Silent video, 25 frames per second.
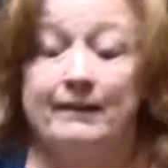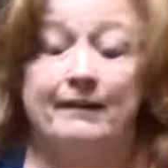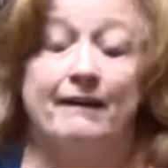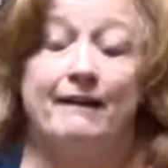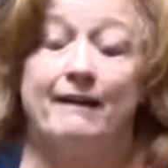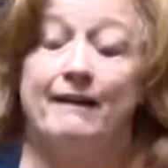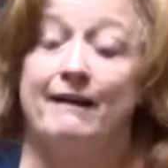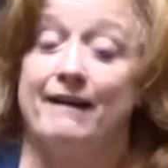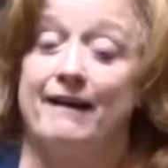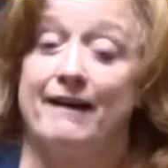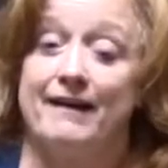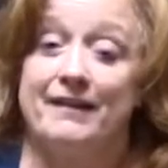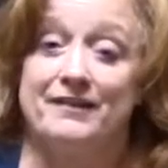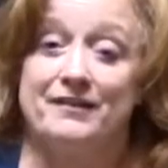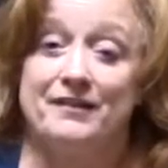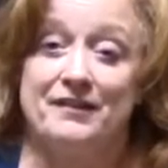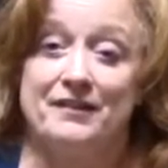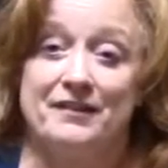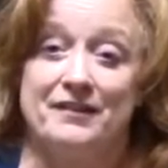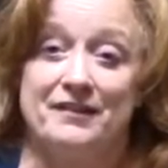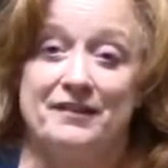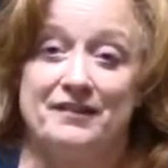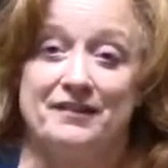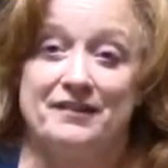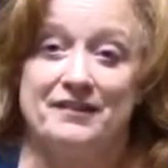Alright,
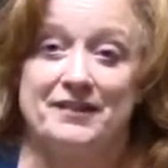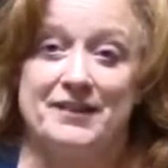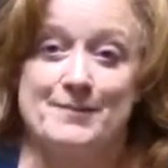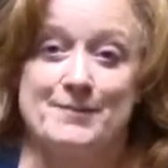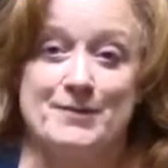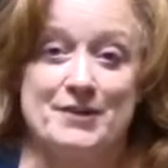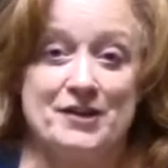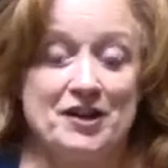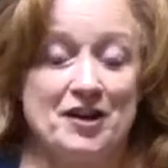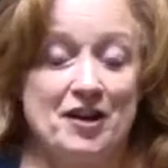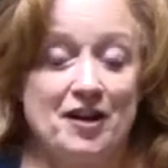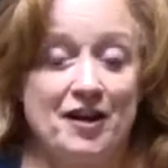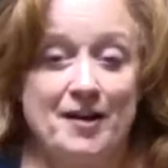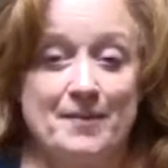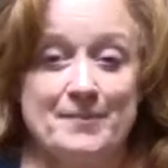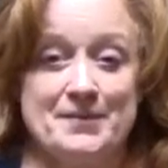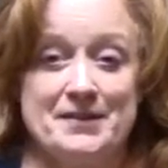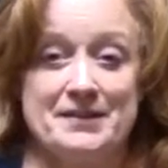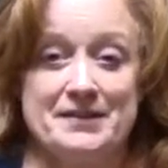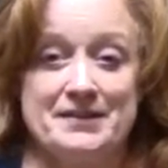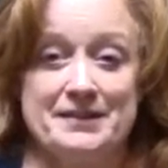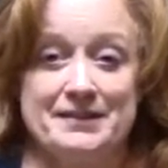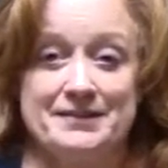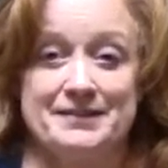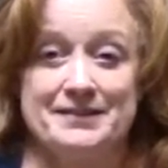y'all, give me a
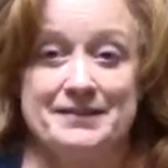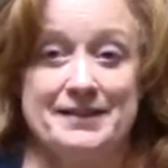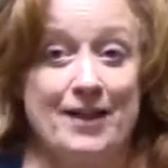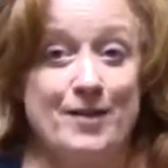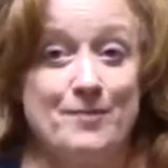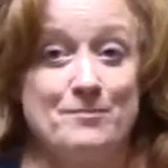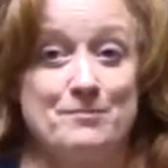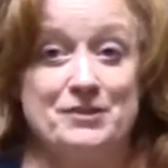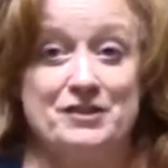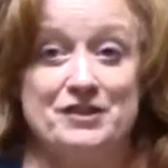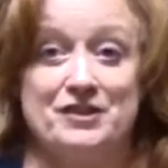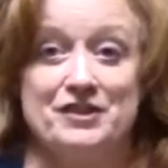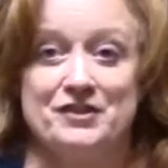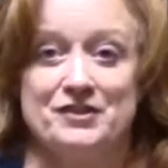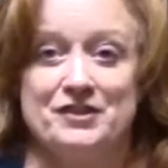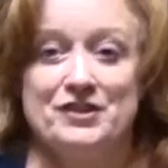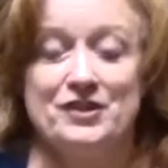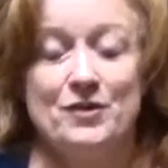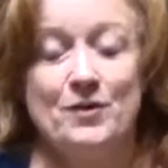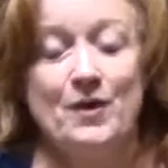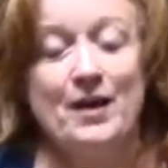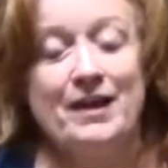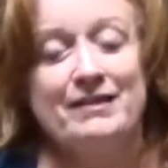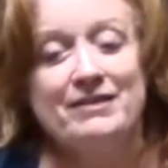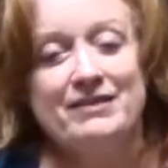comment down below. You
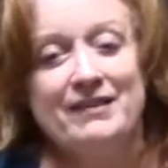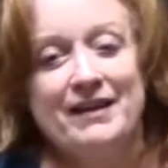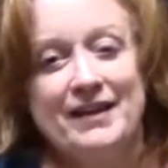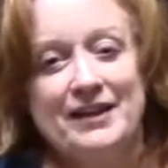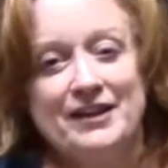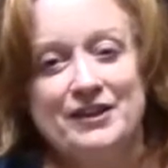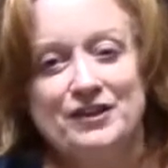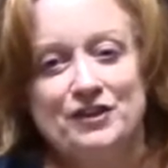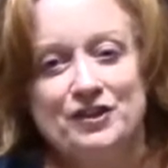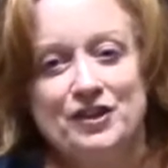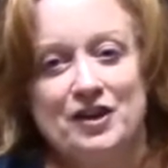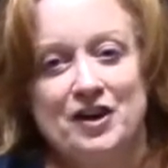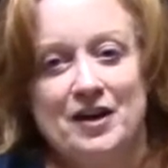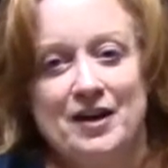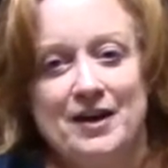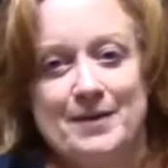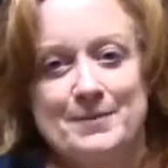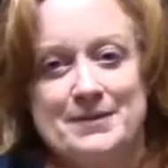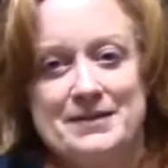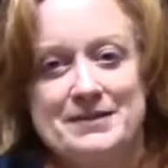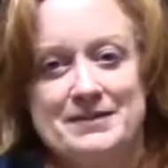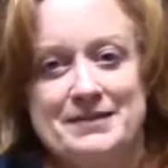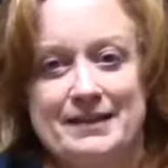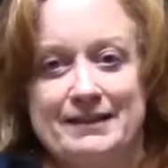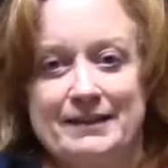know, I like your
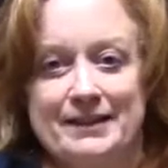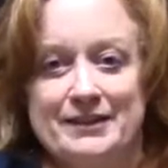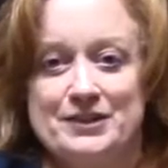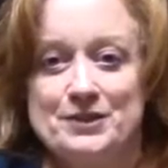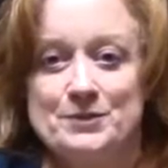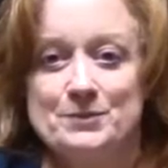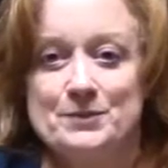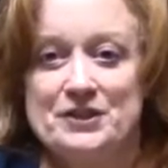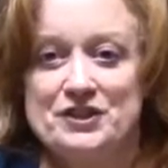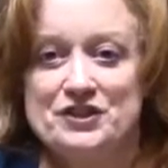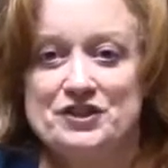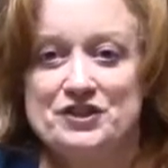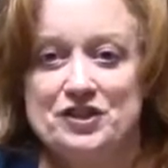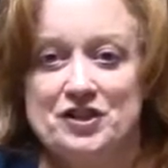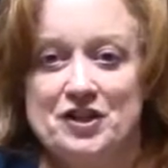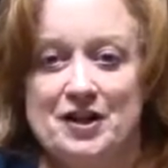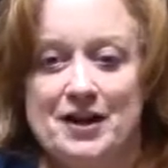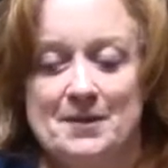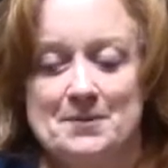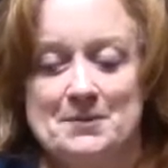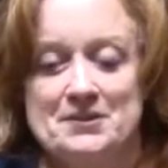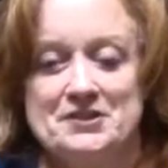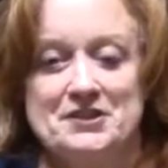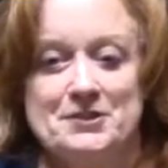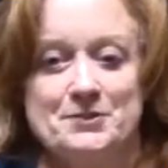comments. I like to read your
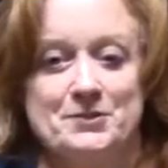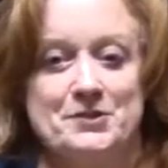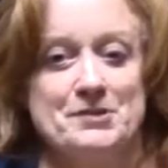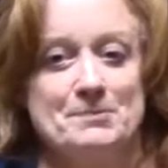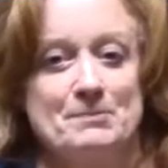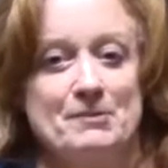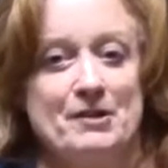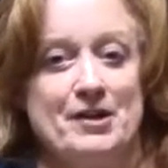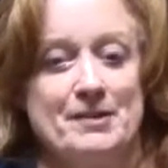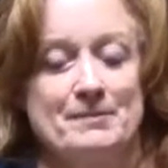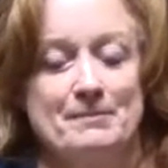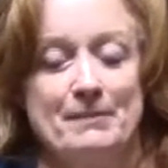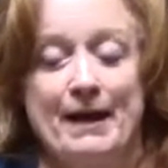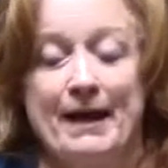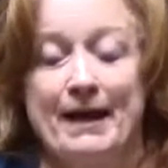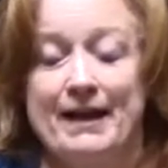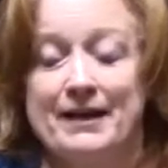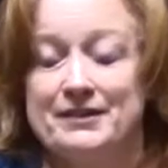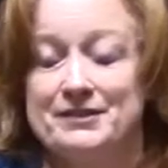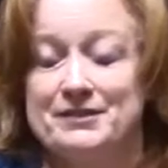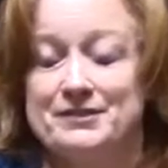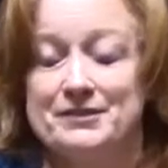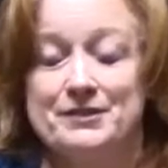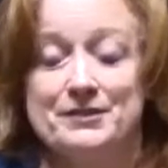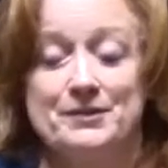comments and respond
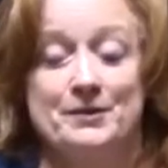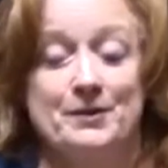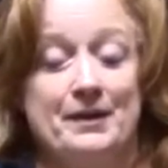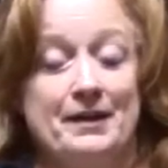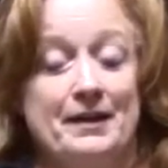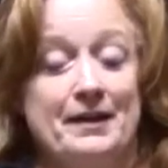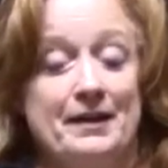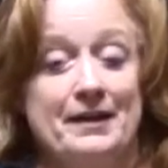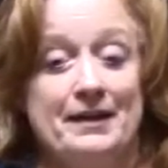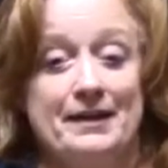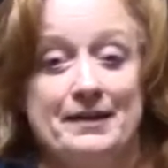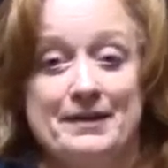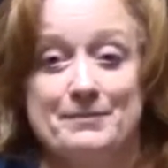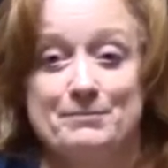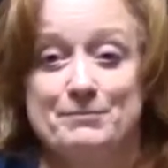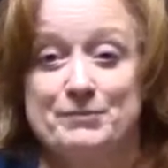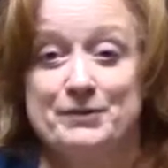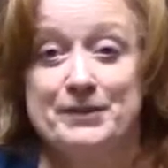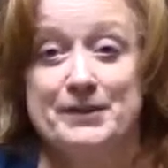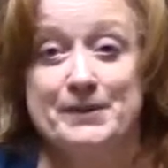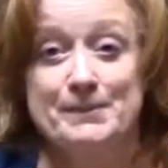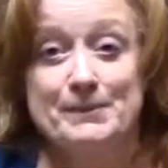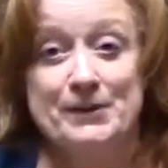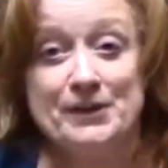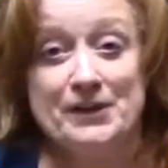back. So, hey,
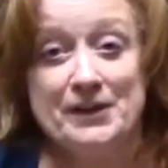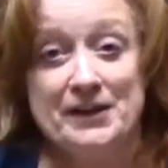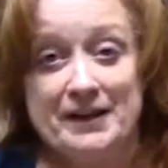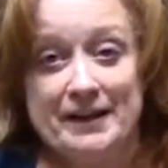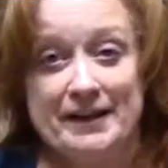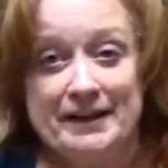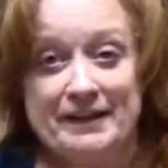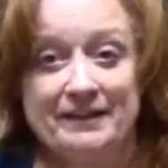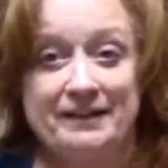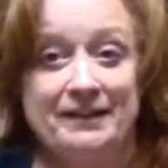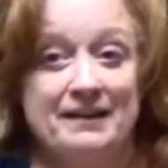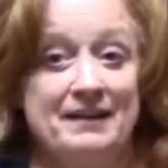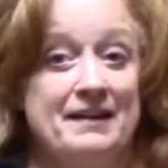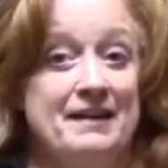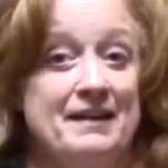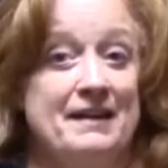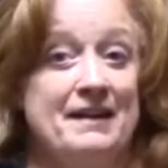bring them on.